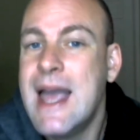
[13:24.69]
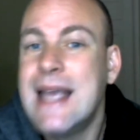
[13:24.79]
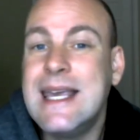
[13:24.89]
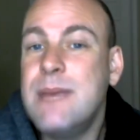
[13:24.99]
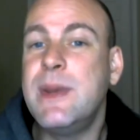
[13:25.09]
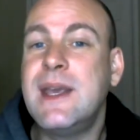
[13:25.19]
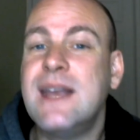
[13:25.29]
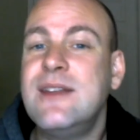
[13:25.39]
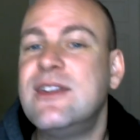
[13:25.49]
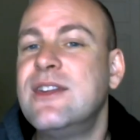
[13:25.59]
keeping
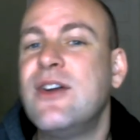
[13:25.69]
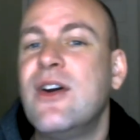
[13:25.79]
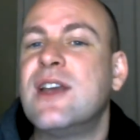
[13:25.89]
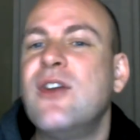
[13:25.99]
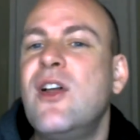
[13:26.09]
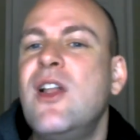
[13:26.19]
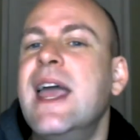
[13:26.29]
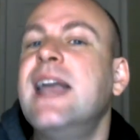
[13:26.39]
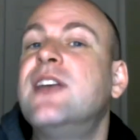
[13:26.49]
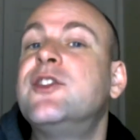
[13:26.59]
kids in the dark is all
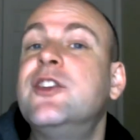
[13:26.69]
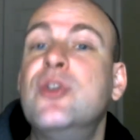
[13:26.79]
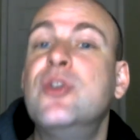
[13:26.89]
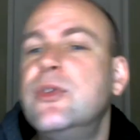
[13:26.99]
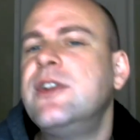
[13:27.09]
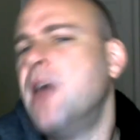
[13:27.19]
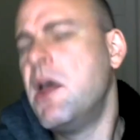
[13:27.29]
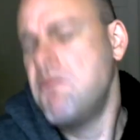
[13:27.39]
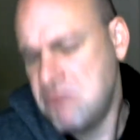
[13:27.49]
excused as